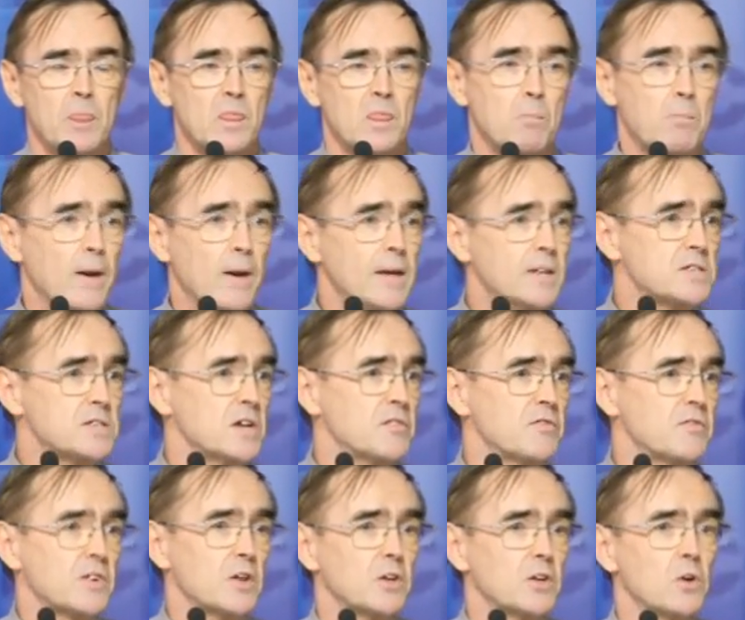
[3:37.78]
The
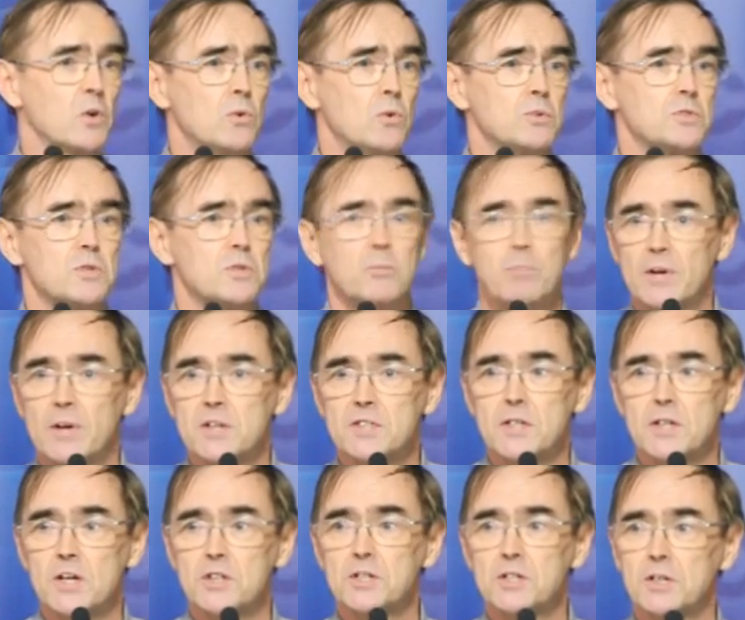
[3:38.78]
plaintiff can go to the police
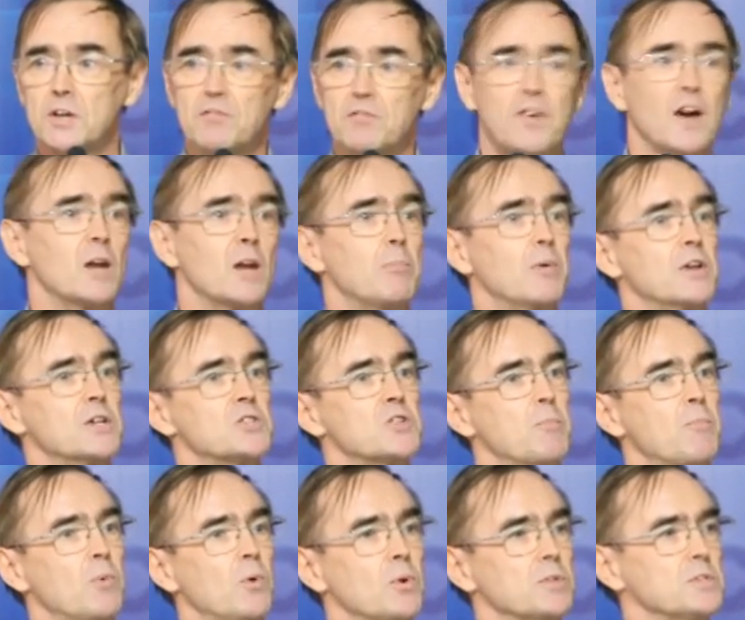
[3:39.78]
station and file a police
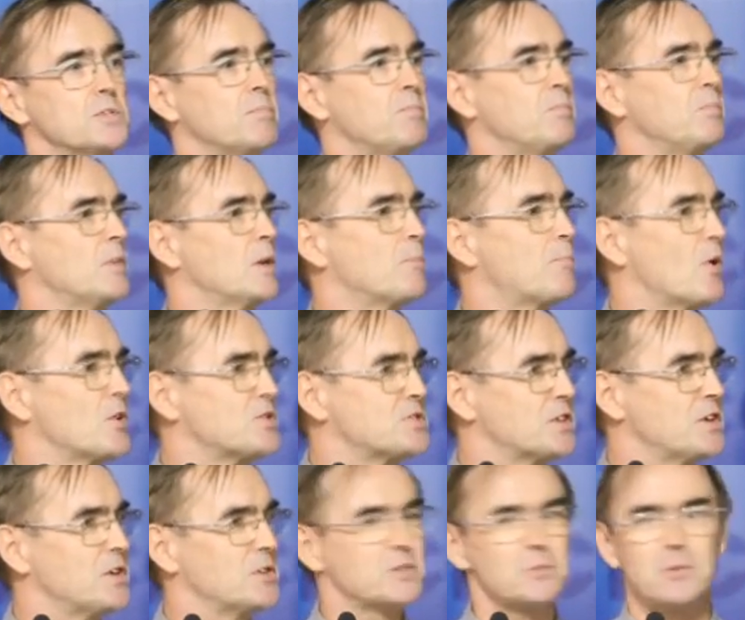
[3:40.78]
report. The
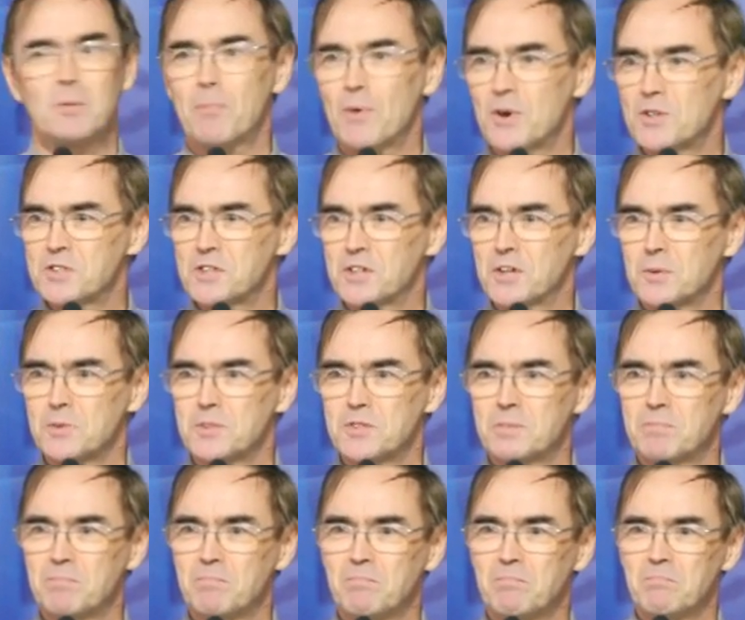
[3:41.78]
prosecutor will
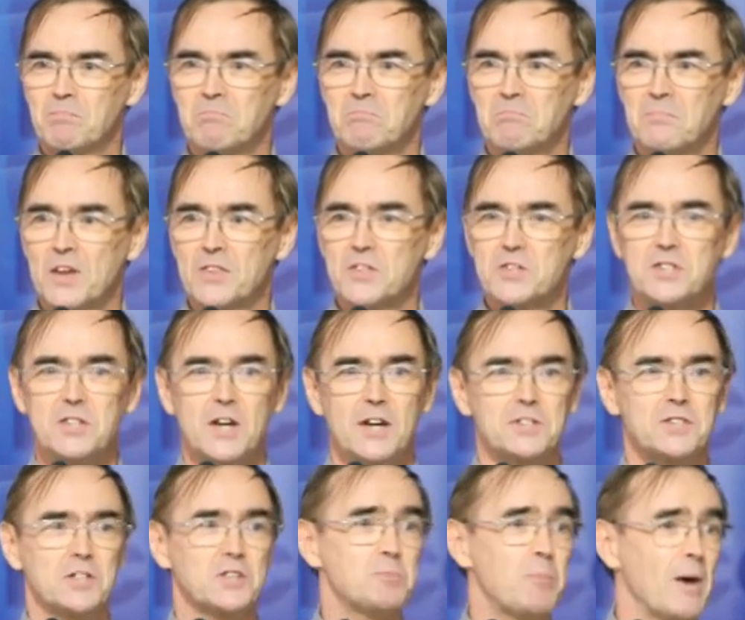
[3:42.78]
prosecute at the
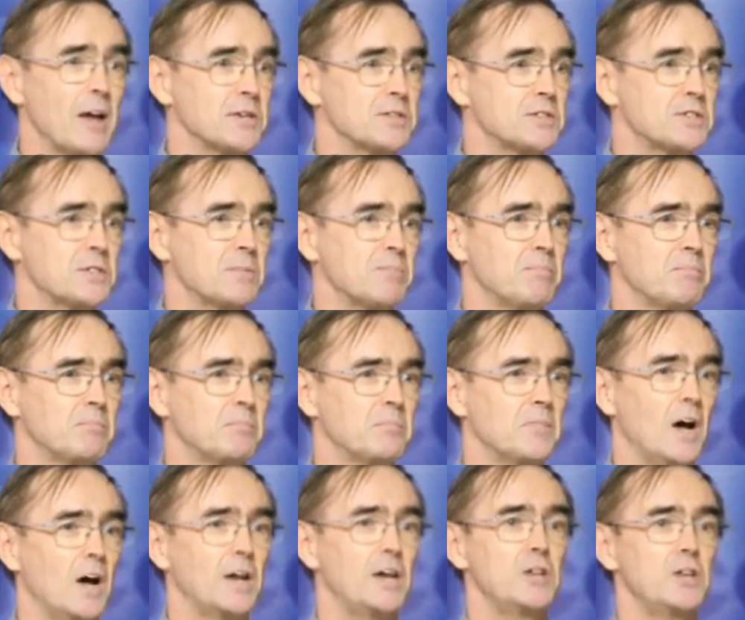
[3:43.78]
state's expense.
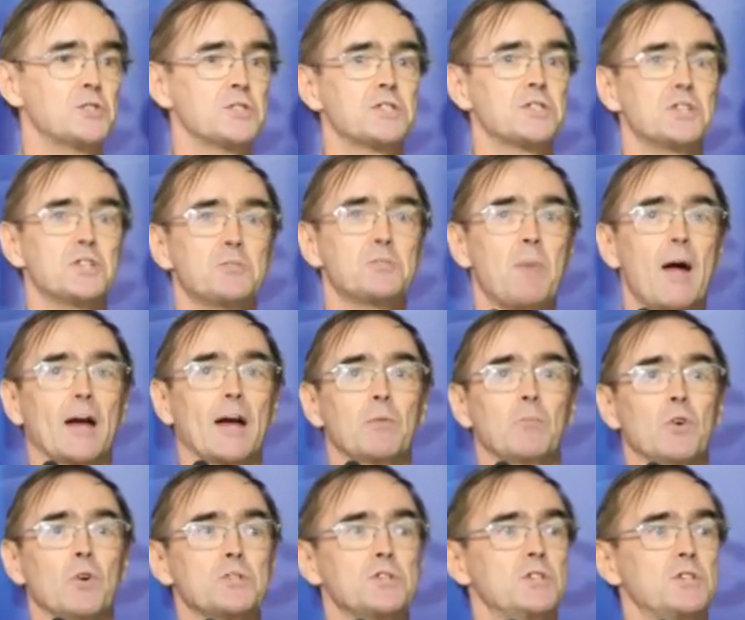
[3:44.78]
And he just sits back and
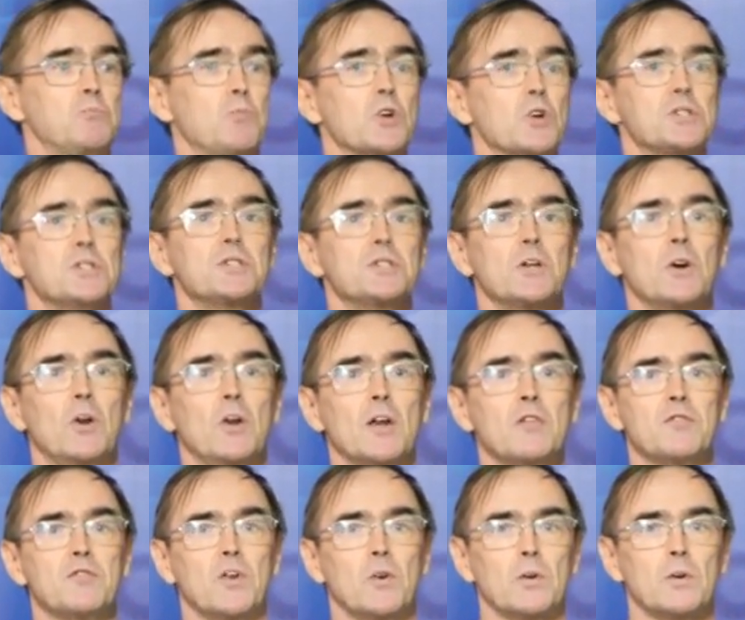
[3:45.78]
watches it all
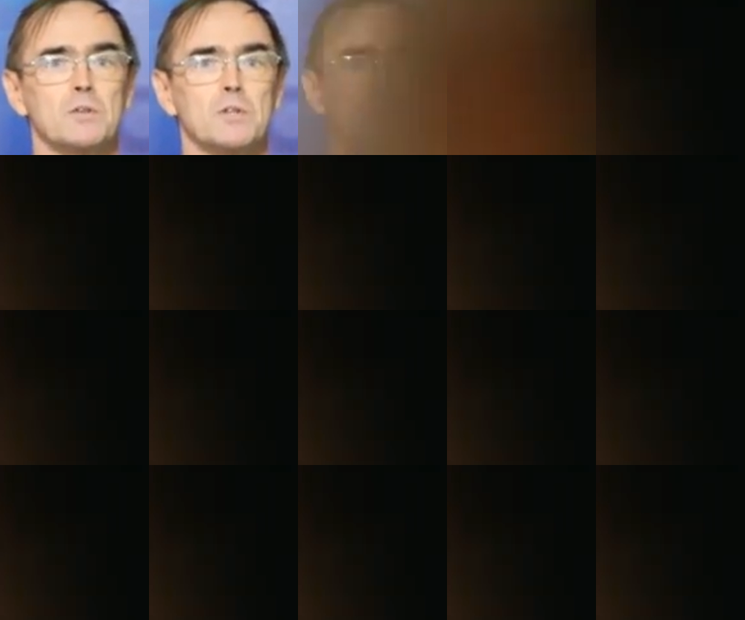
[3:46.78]
unfold.